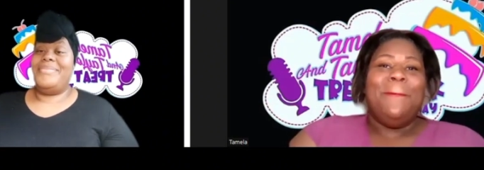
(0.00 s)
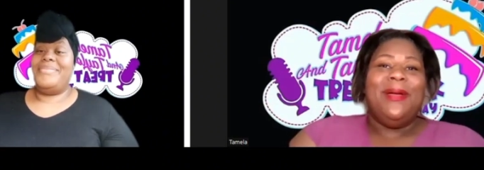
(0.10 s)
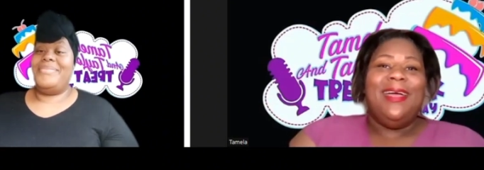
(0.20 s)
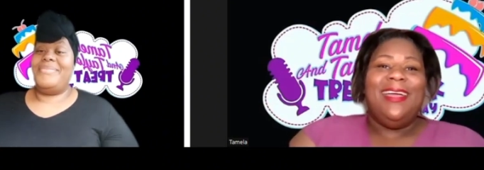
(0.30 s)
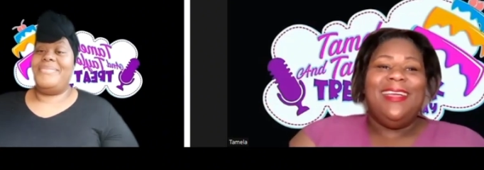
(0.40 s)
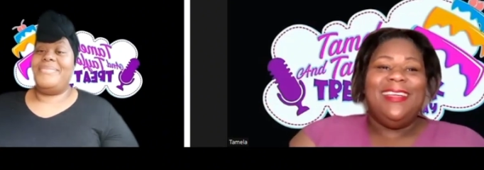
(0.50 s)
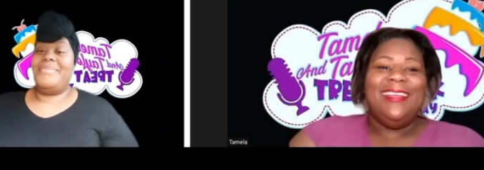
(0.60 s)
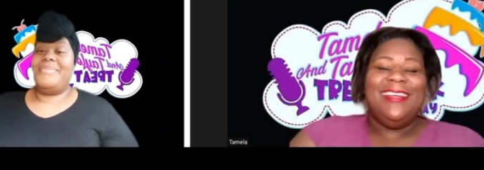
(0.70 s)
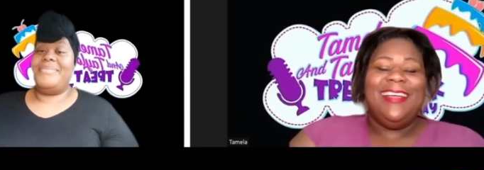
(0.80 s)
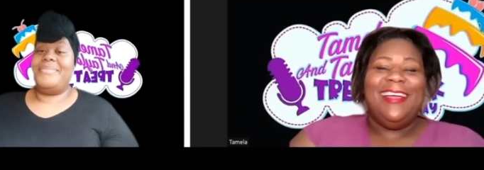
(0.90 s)
Speaker 1: But
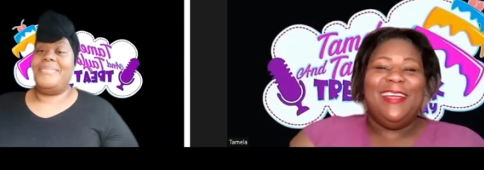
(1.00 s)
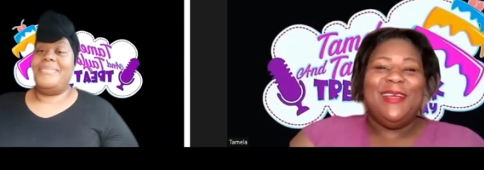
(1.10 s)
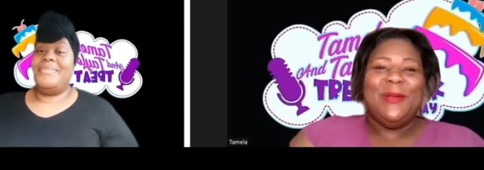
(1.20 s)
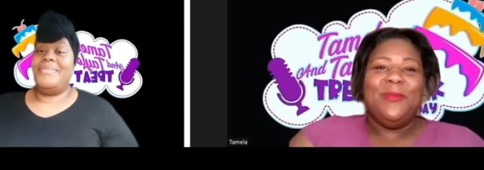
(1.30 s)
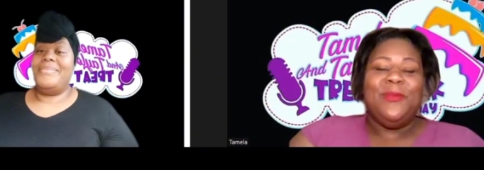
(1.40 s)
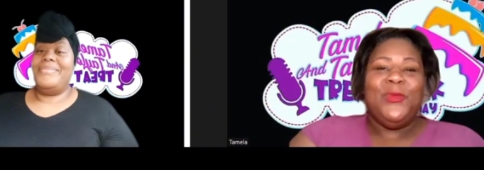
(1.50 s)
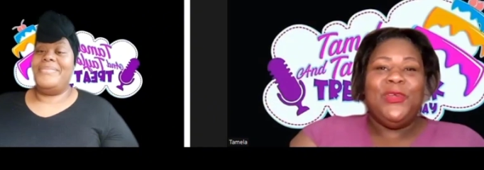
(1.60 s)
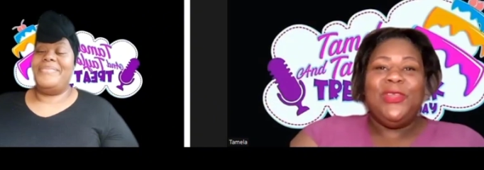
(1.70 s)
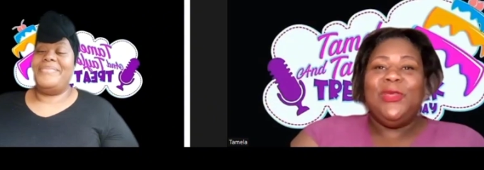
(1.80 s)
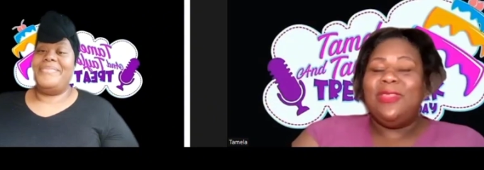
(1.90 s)
um,
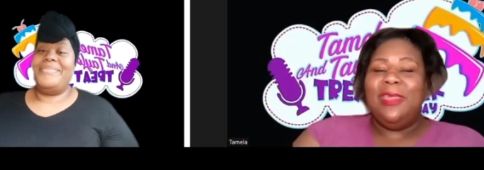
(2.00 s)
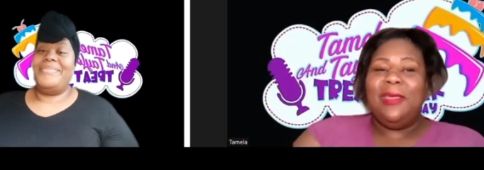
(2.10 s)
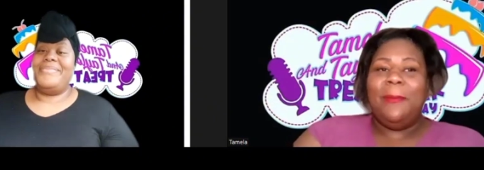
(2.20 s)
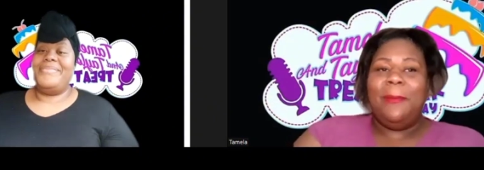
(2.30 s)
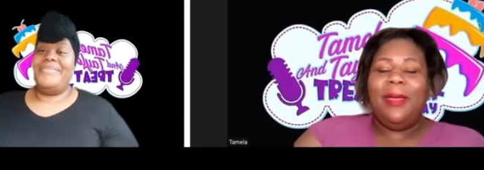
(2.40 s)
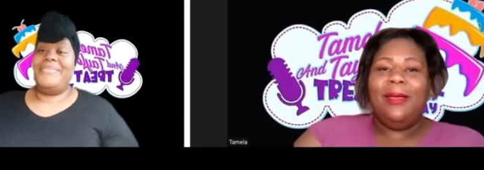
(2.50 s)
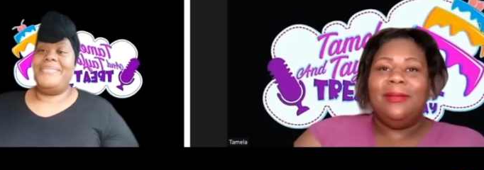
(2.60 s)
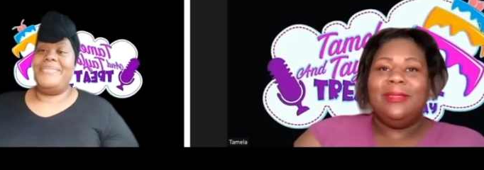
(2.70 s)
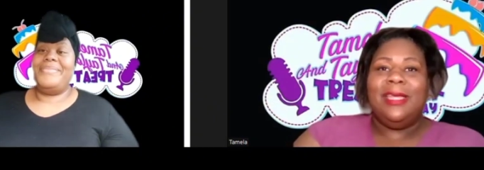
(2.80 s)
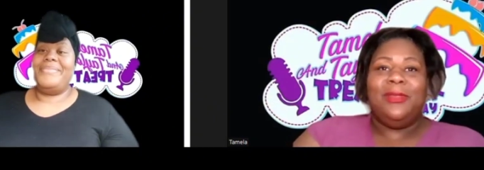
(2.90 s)
what do you think
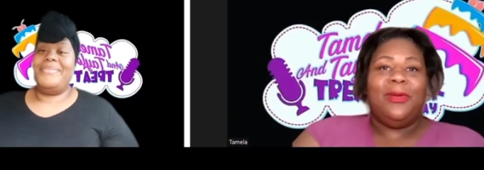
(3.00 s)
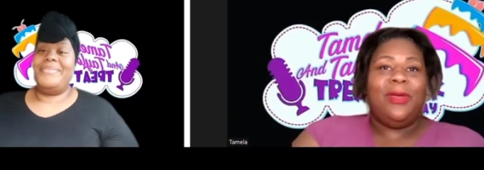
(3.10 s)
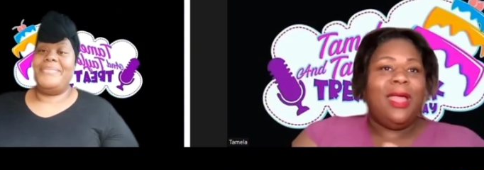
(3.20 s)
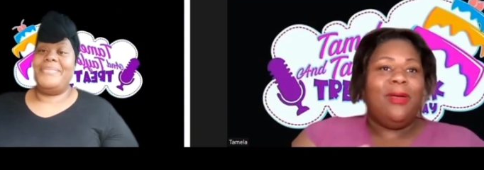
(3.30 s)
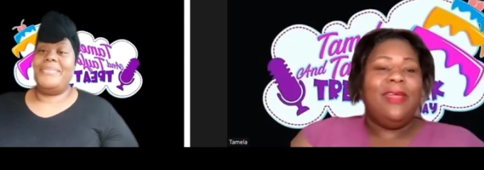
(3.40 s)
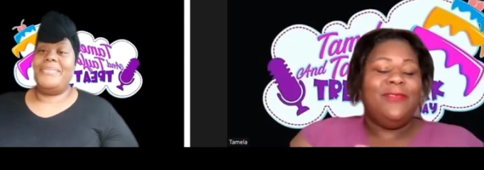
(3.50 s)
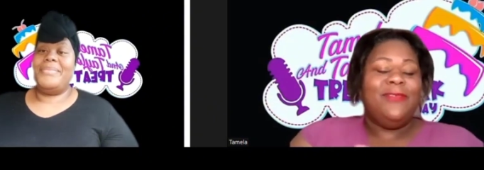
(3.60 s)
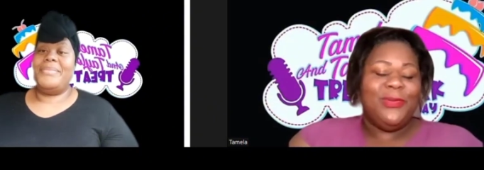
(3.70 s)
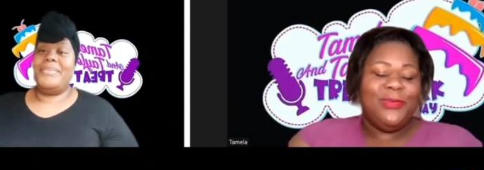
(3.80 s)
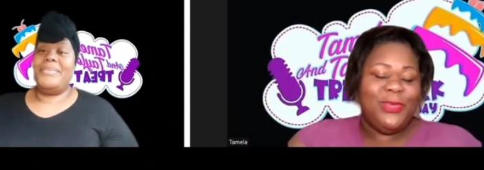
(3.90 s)
about Taylor? How have
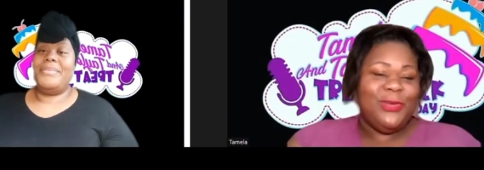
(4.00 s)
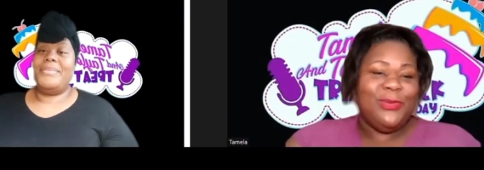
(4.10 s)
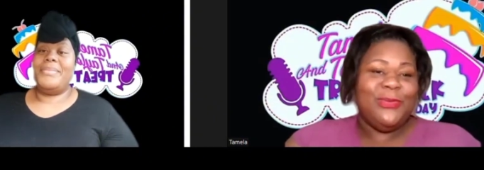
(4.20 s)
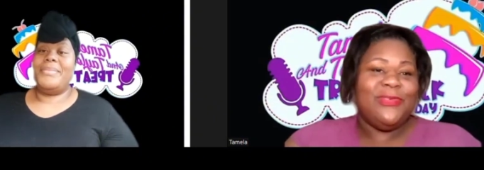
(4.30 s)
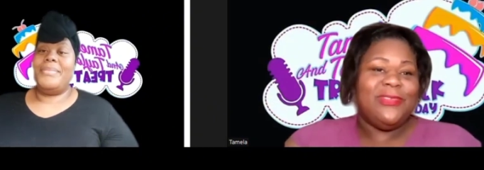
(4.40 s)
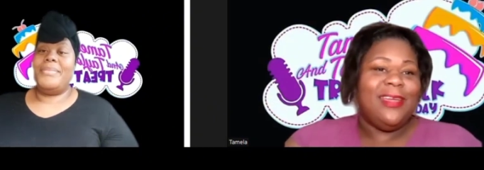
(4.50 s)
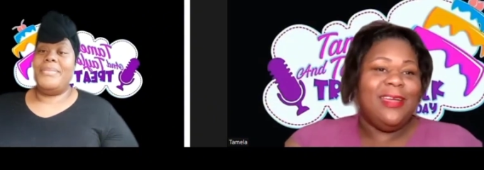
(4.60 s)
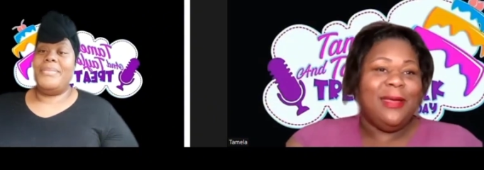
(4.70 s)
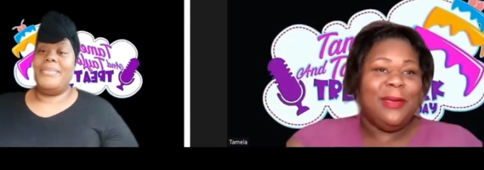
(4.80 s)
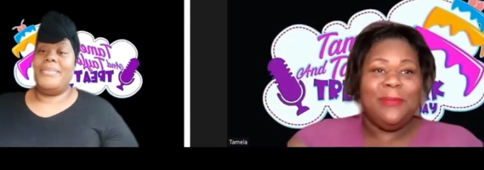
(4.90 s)
you used
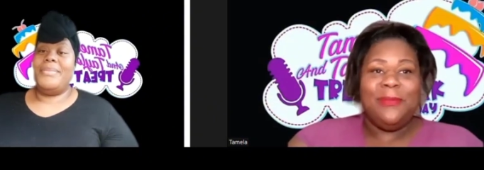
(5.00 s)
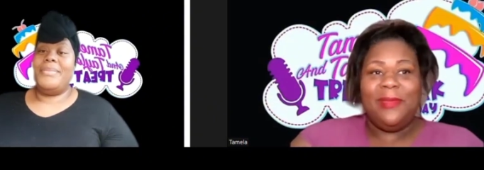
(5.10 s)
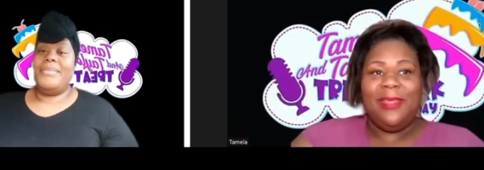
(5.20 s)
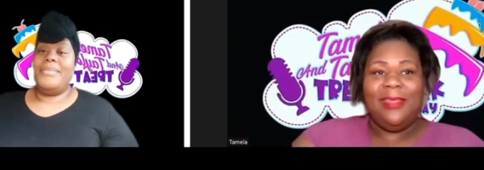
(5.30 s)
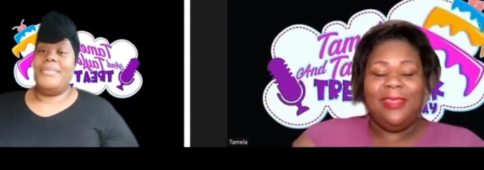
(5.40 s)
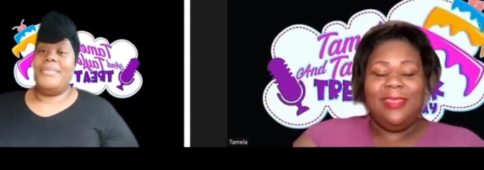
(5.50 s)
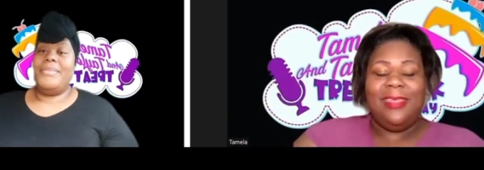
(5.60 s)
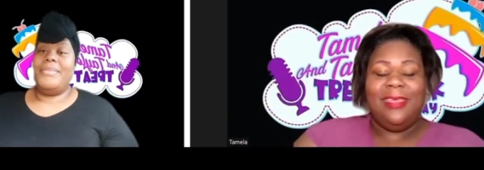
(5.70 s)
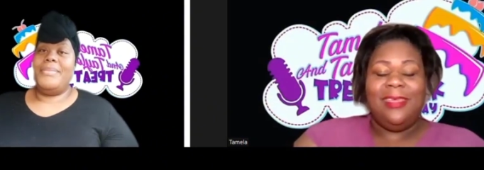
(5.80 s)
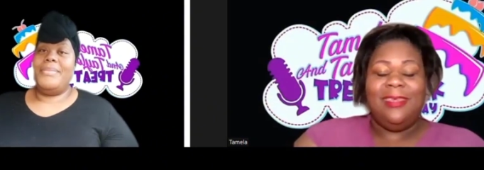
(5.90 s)
um,
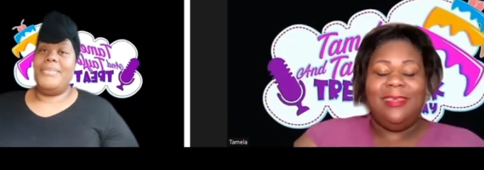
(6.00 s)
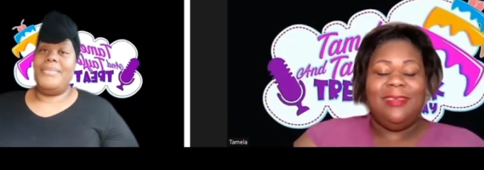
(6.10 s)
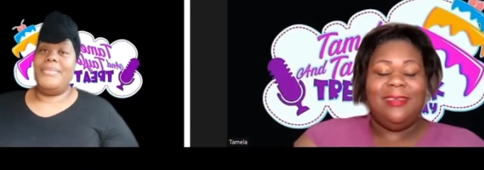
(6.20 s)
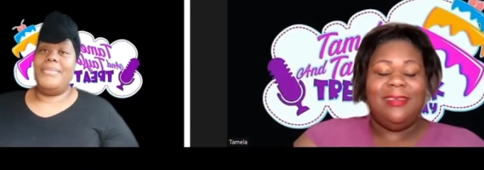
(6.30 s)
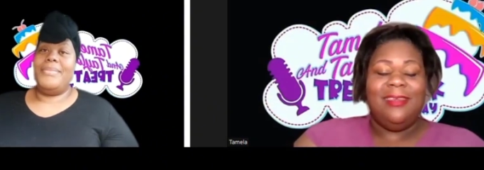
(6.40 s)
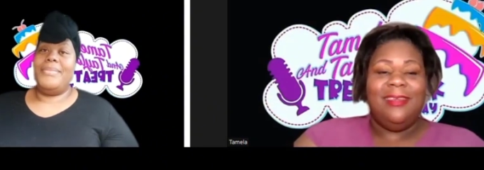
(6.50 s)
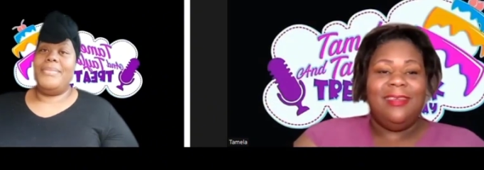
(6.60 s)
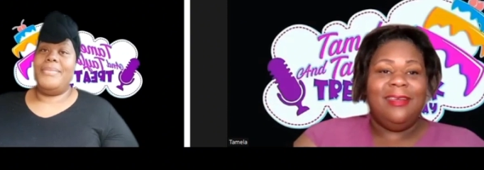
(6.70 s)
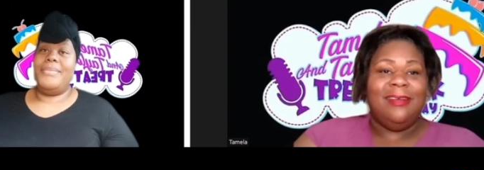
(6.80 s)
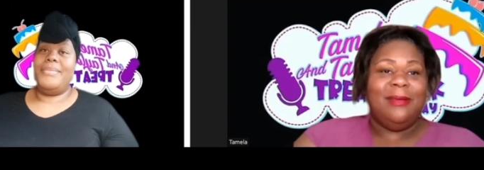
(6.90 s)
the
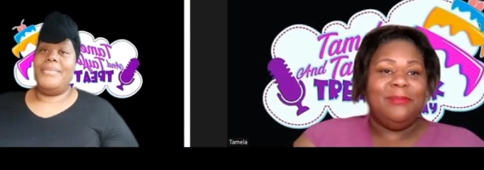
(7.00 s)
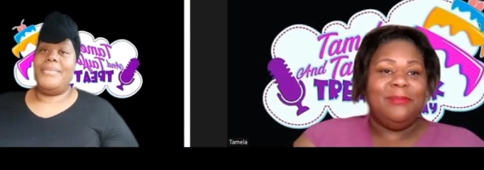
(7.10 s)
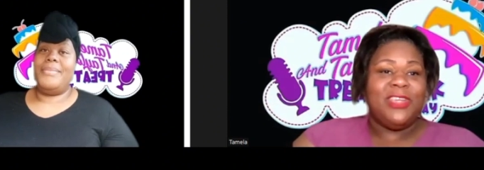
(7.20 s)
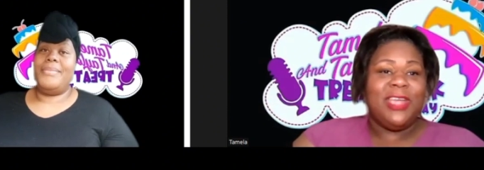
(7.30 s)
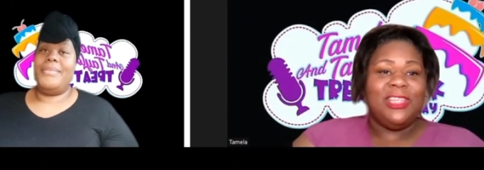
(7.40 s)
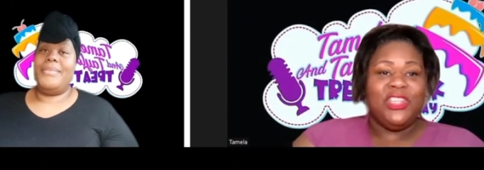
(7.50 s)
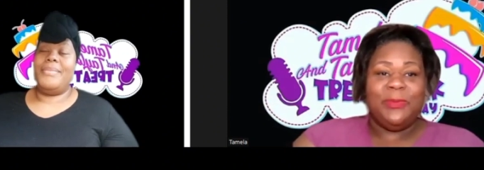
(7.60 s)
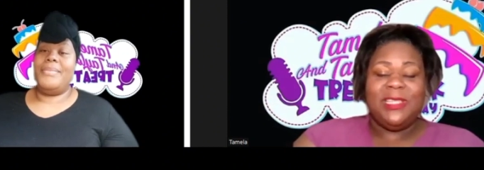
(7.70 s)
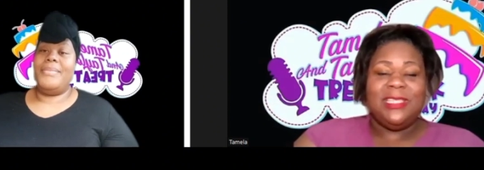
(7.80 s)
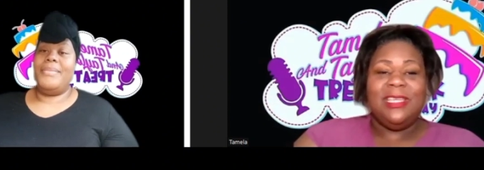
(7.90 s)
um, Chat
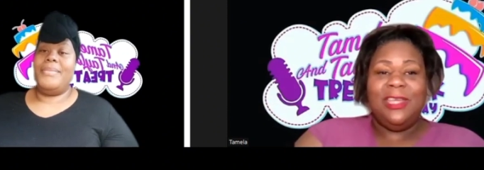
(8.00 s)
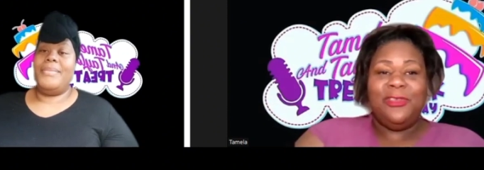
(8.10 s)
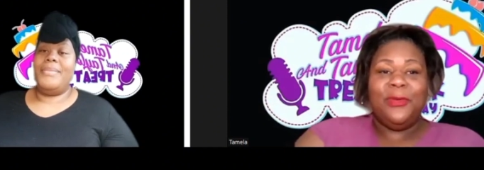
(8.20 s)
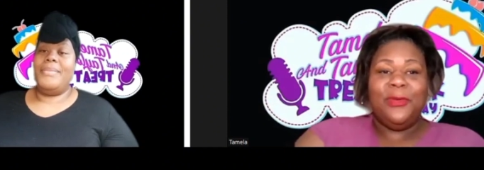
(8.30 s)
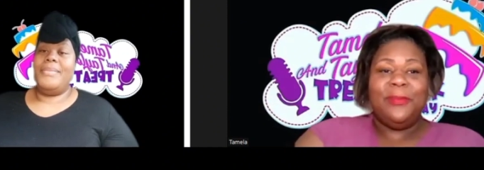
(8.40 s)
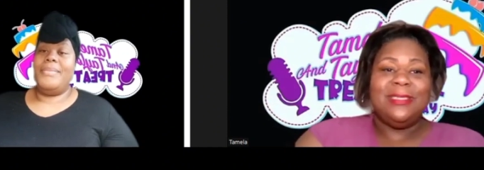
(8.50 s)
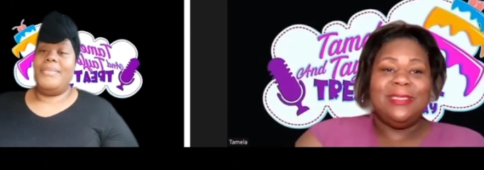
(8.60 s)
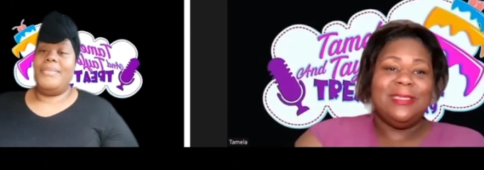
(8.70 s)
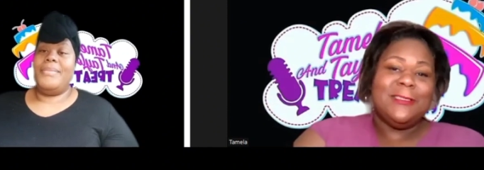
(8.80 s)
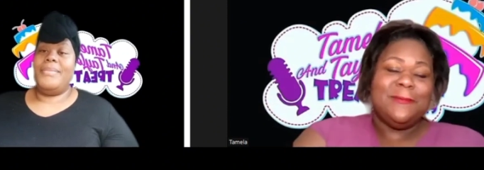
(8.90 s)
GPT in your
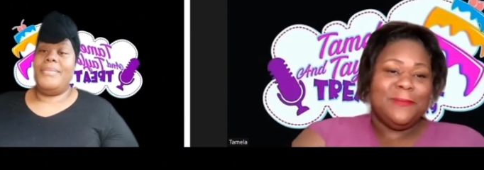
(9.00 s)
business?